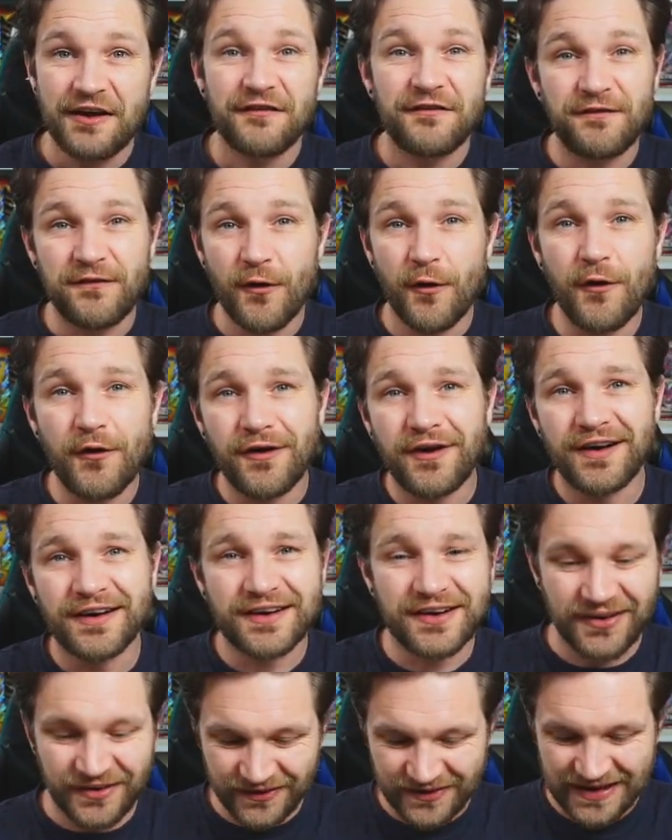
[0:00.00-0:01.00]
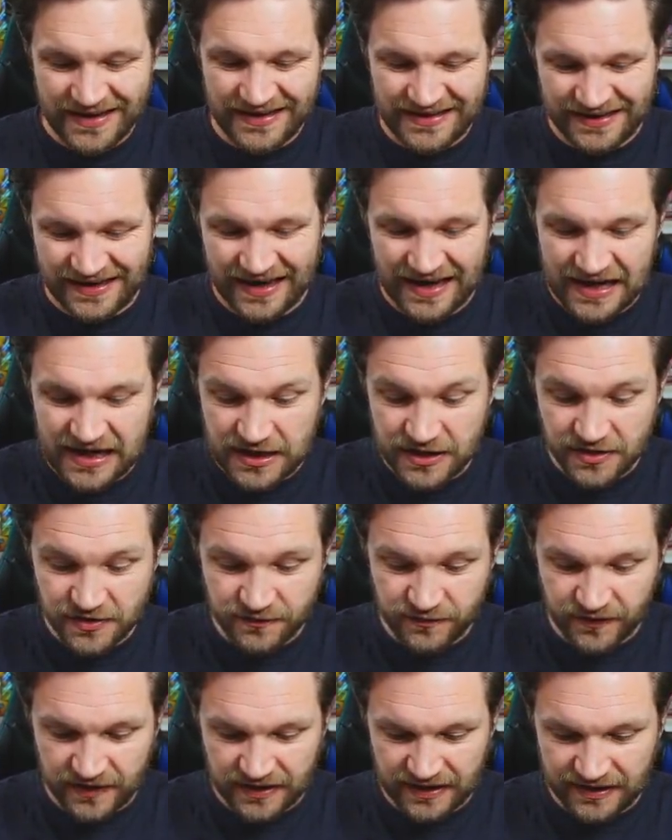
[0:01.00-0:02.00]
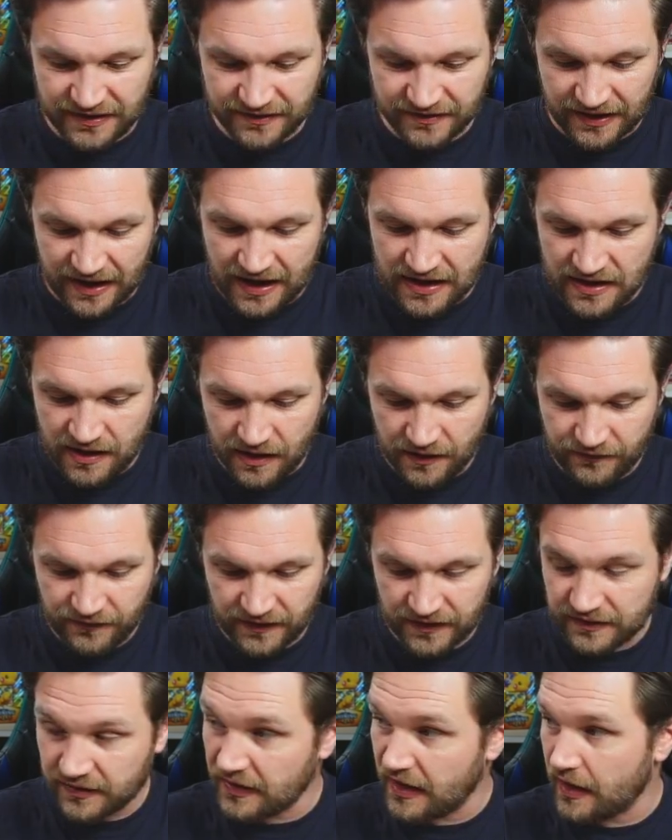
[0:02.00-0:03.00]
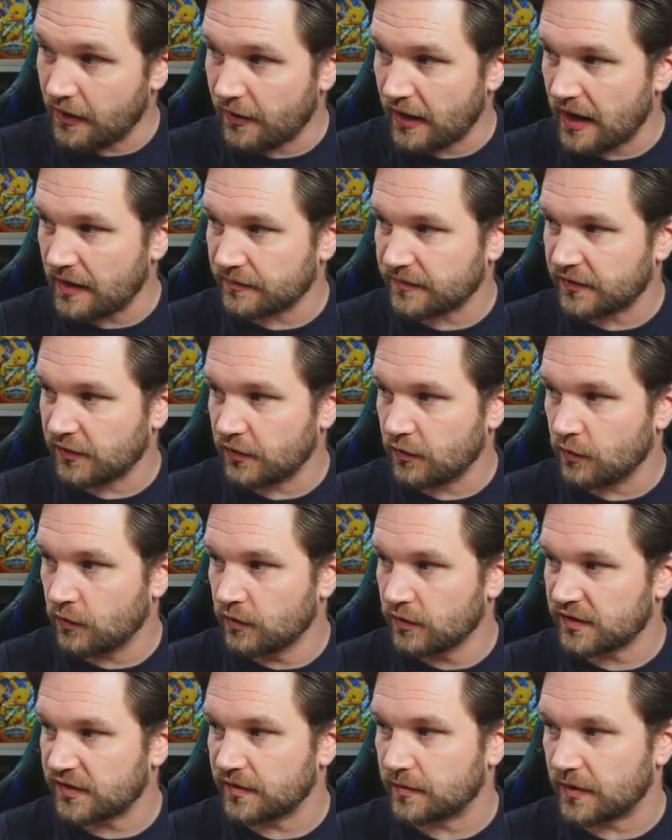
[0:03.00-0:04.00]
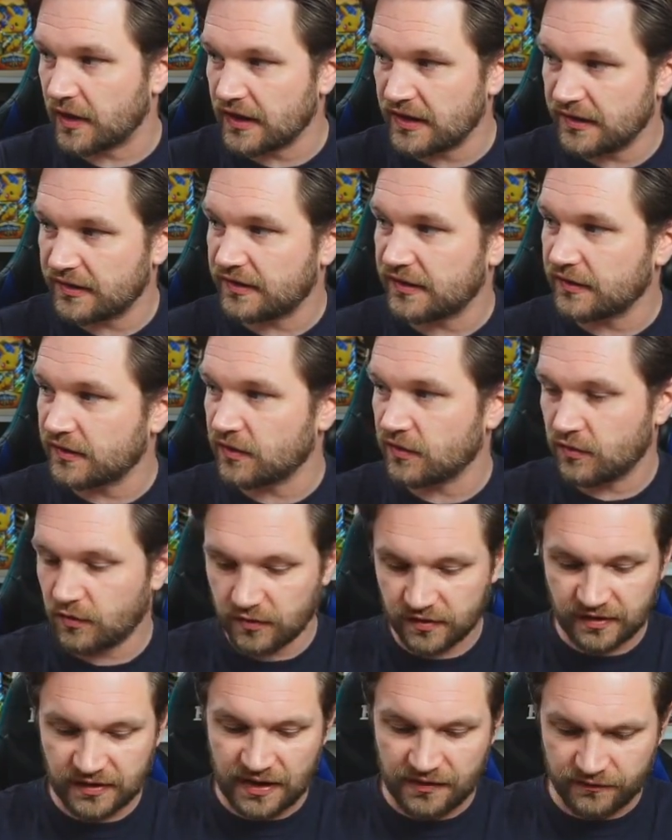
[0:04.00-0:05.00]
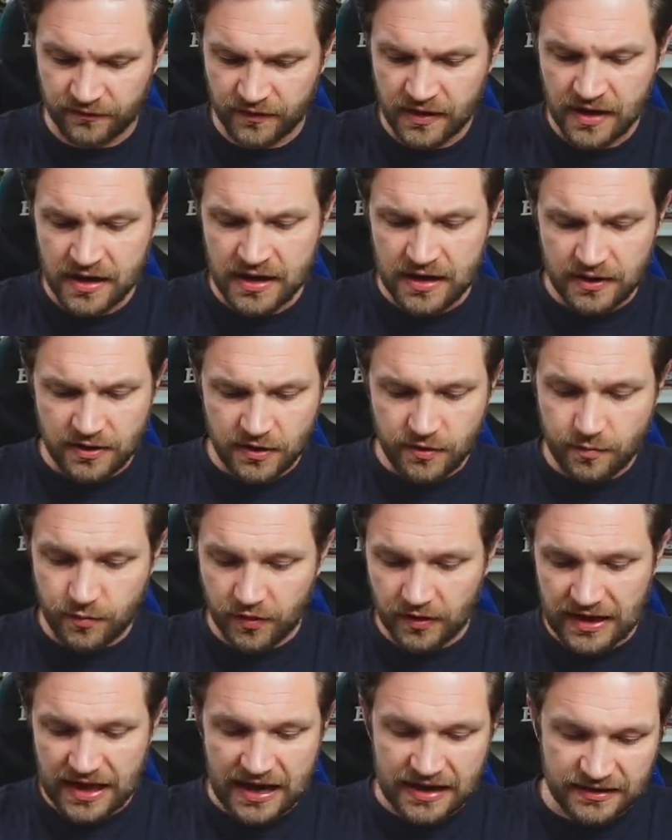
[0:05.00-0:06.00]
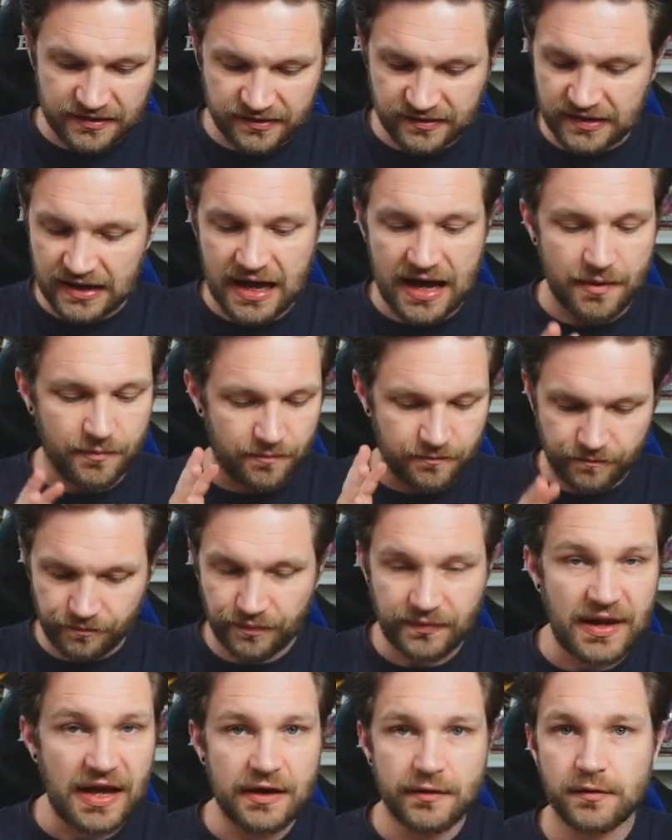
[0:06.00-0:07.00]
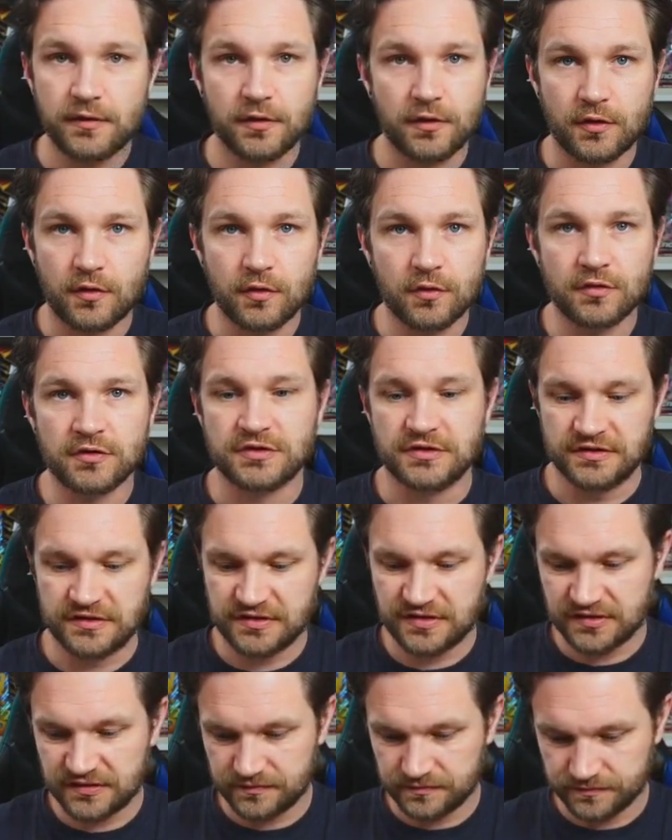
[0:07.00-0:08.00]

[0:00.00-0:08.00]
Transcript: £4 each for these. And I think they're absolutely awesome. Like, this is the sort of stuff, you put that in a slab, it would look gorgeous.